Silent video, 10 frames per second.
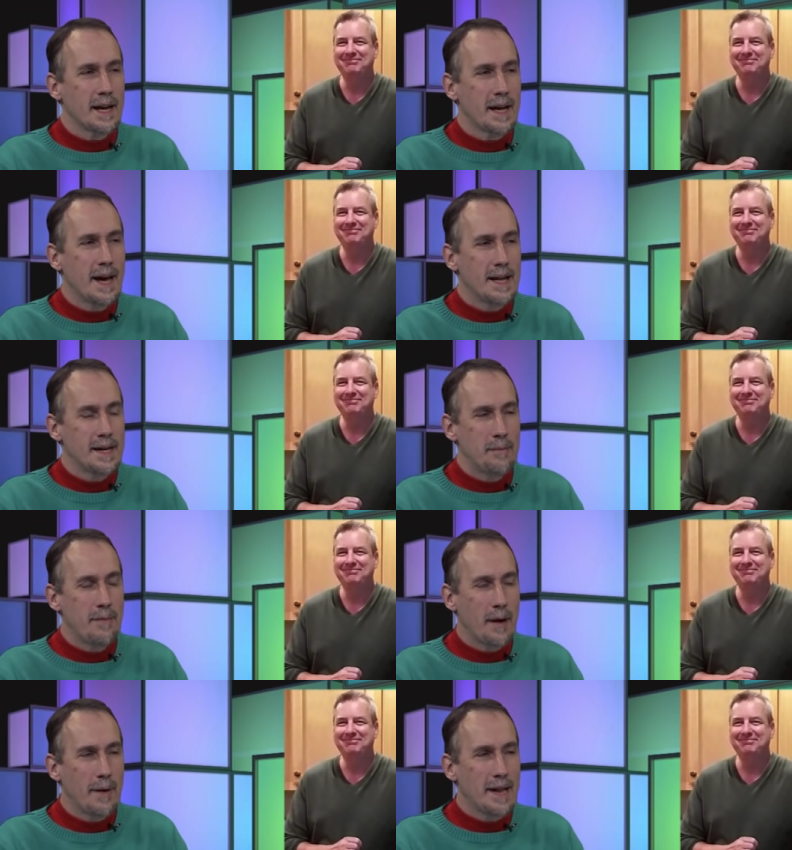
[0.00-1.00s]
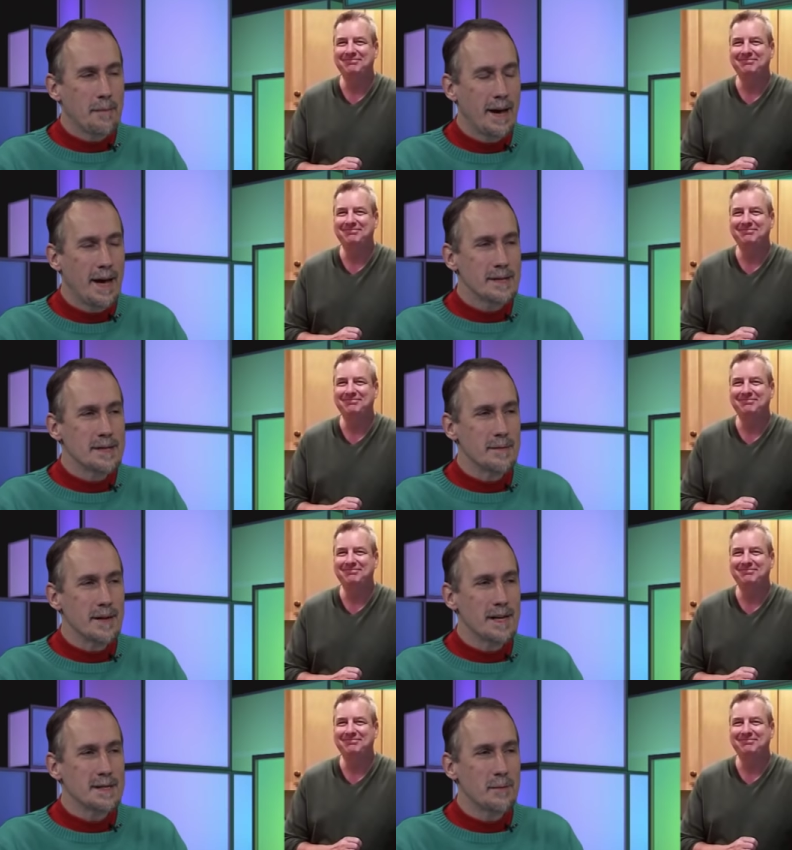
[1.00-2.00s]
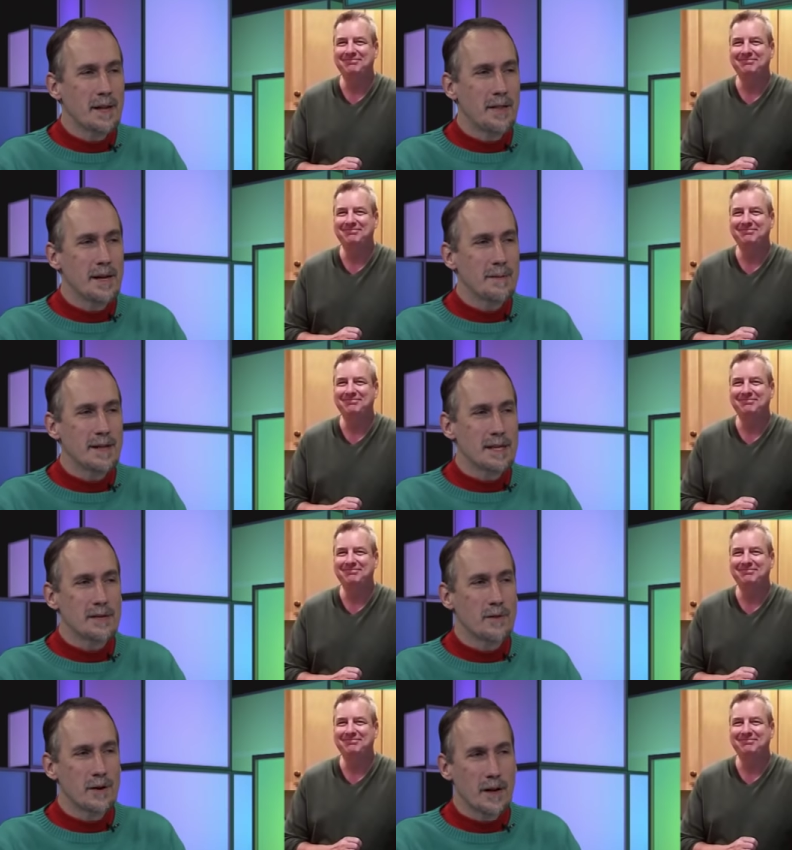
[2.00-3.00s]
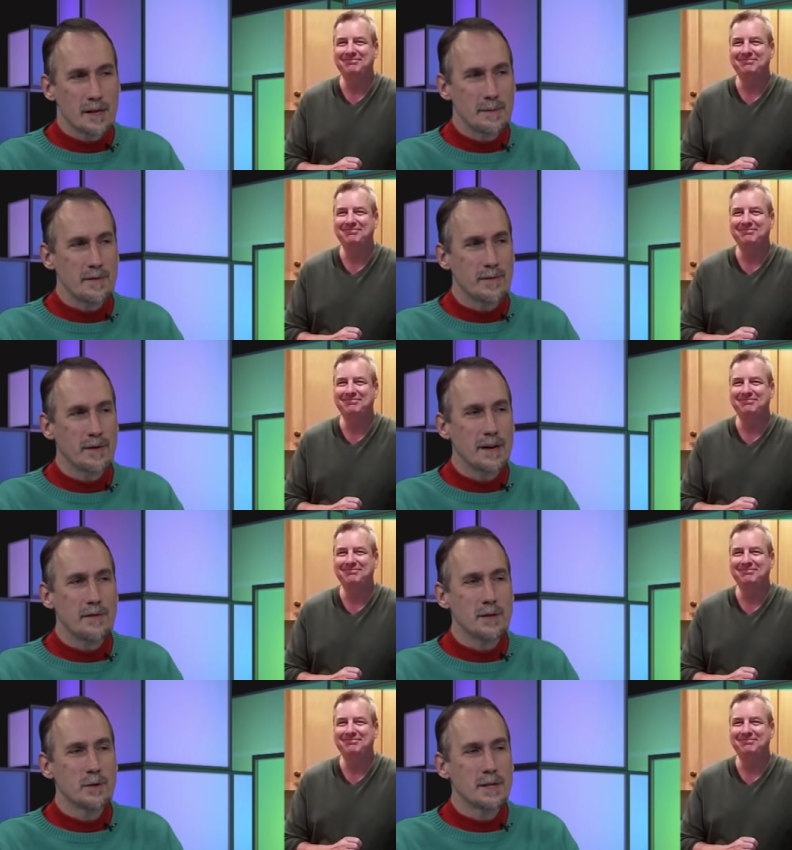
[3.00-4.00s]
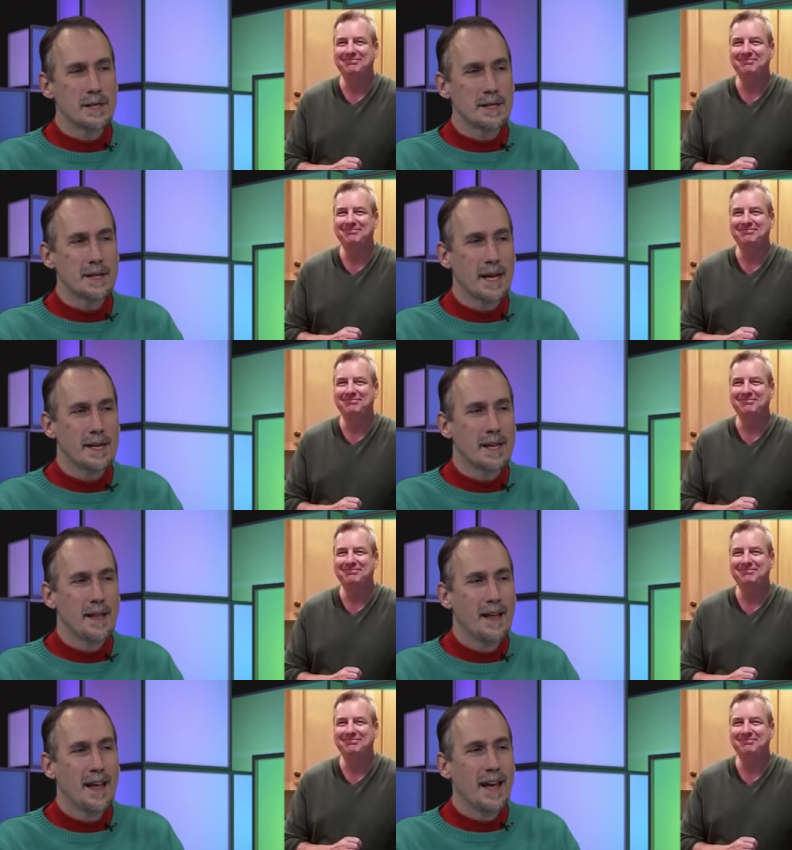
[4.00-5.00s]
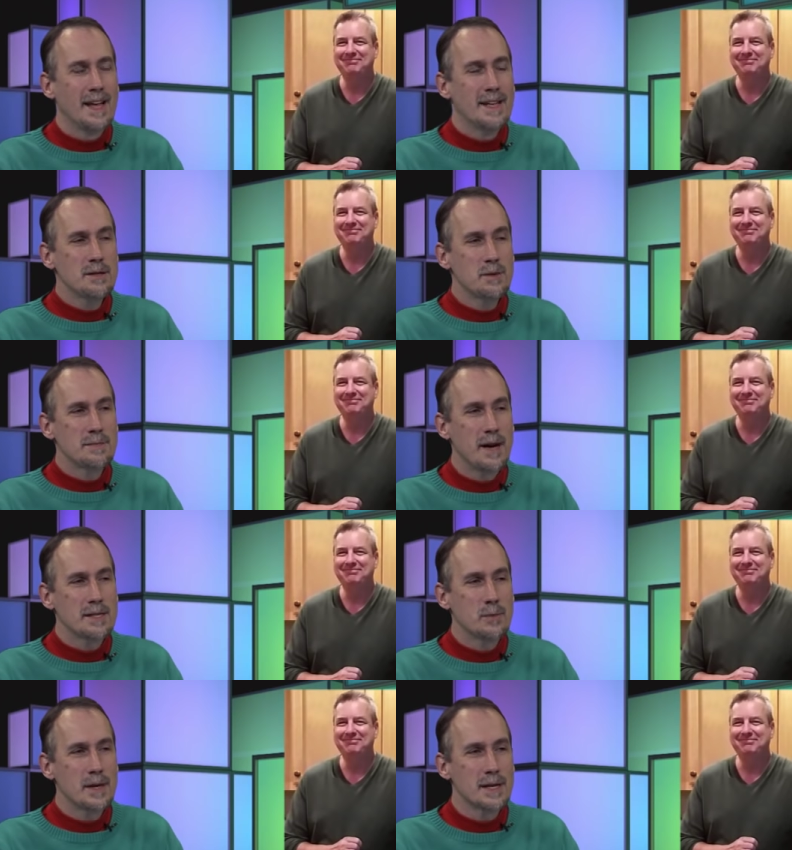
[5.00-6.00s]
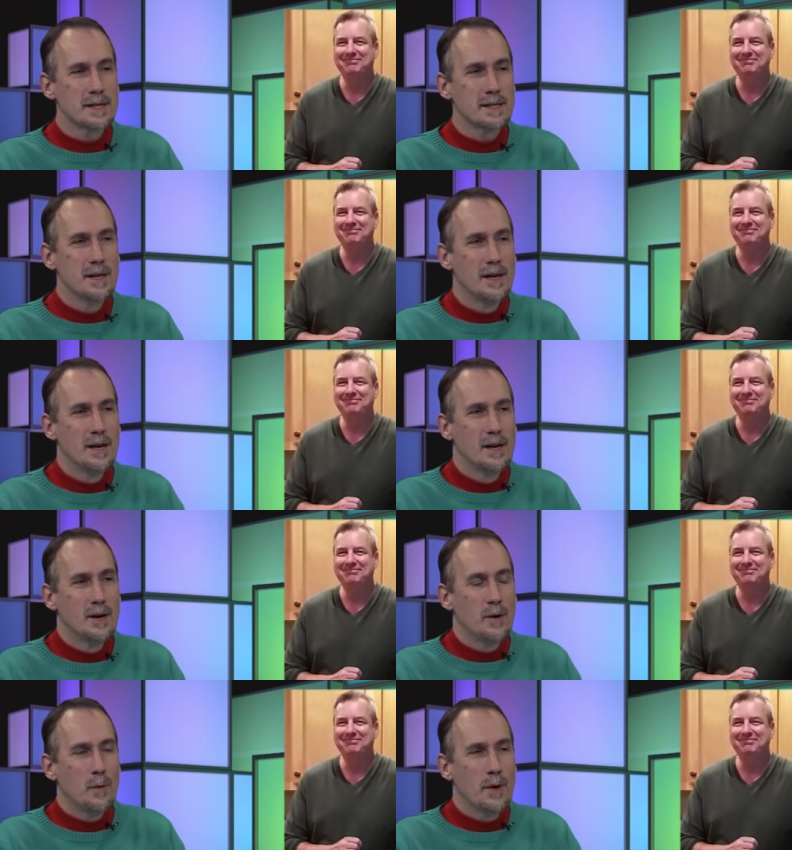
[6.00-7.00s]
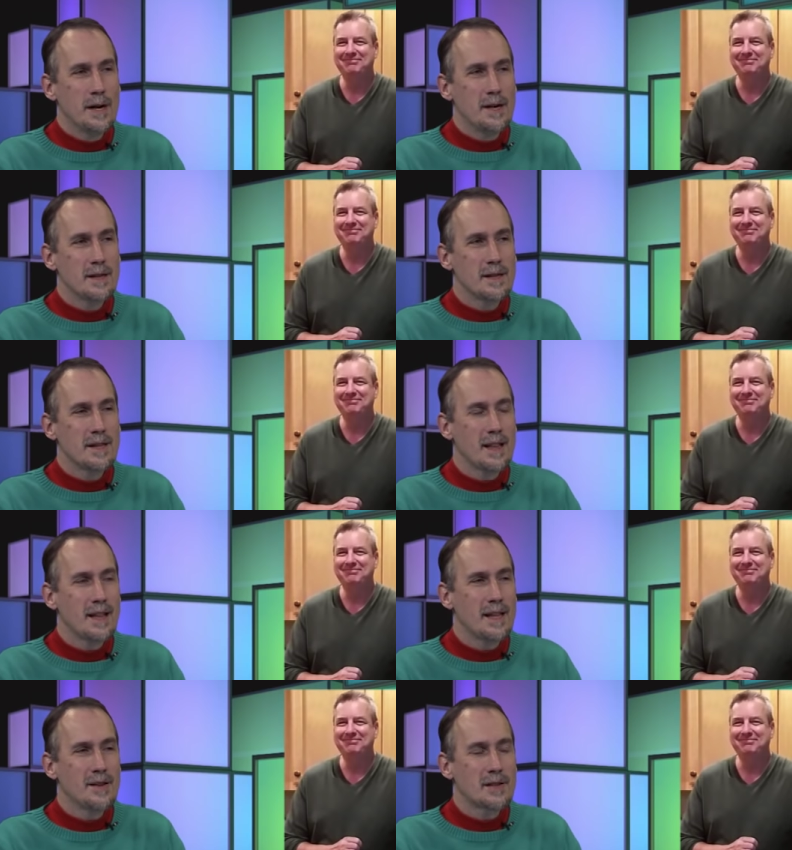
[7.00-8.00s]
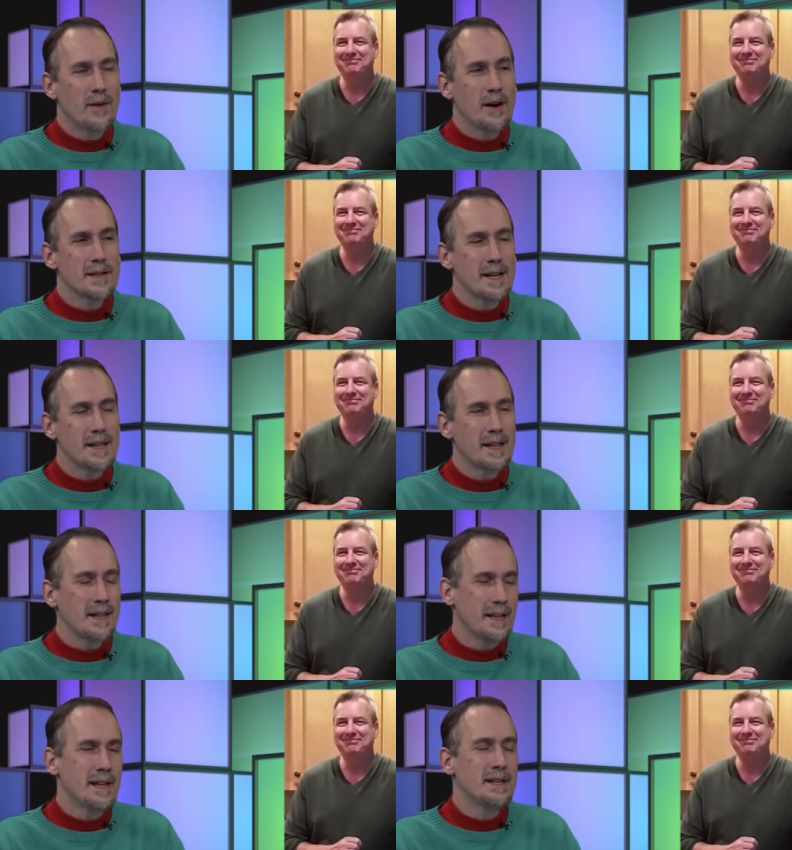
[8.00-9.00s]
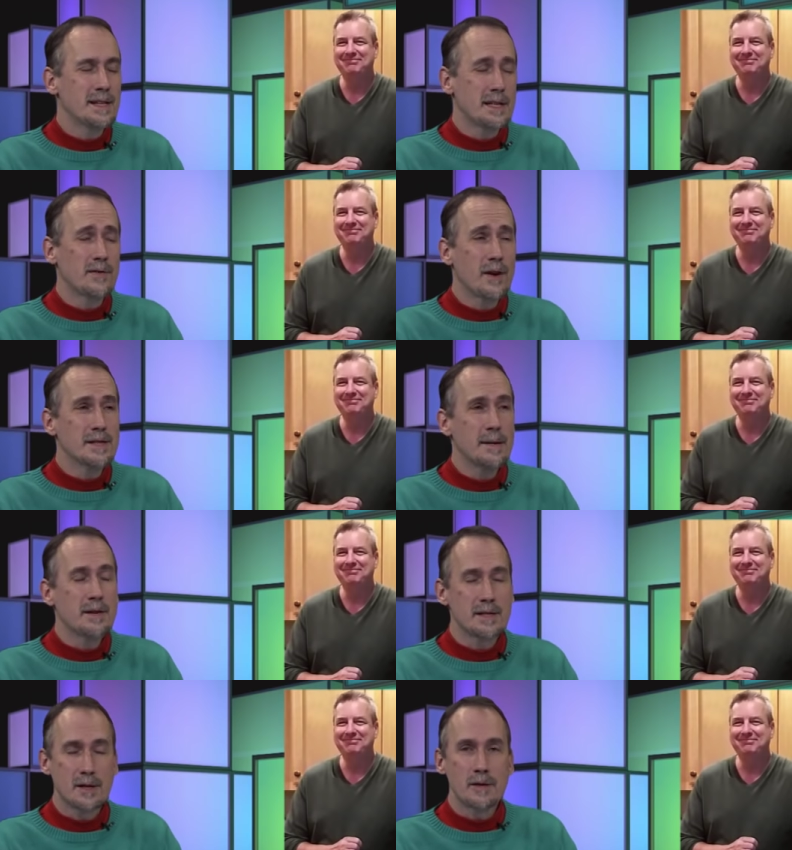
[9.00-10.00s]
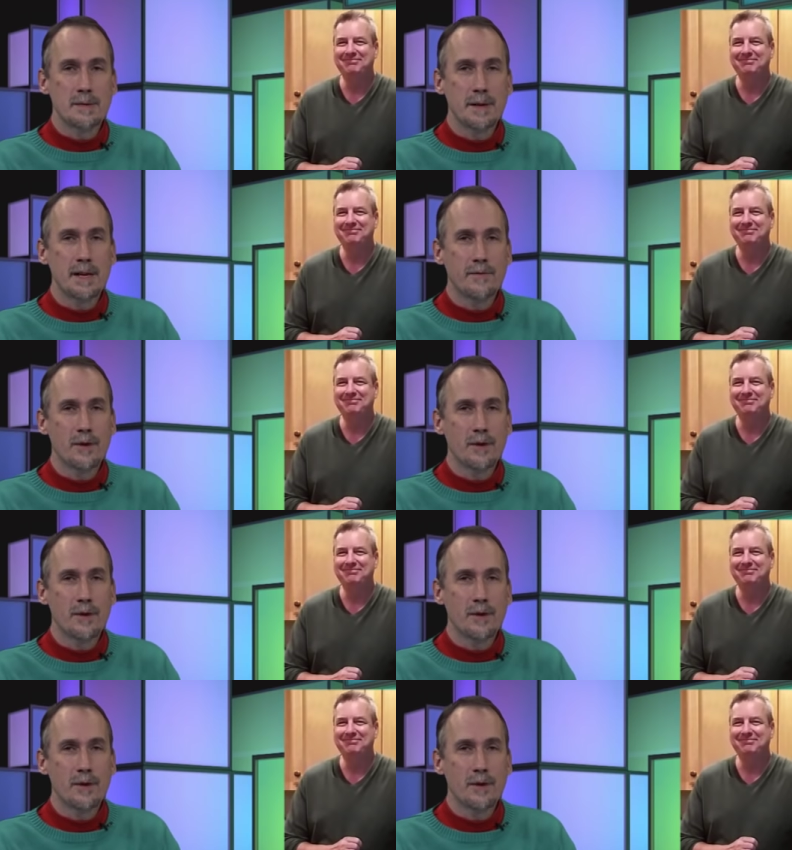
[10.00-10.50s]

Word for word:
Speaker 1: I had, and I ran it past him, and I said, what do you think about this for an argument for evolution? And his response was, well, you know, as far as, he says, as far as I'm concerned, speaking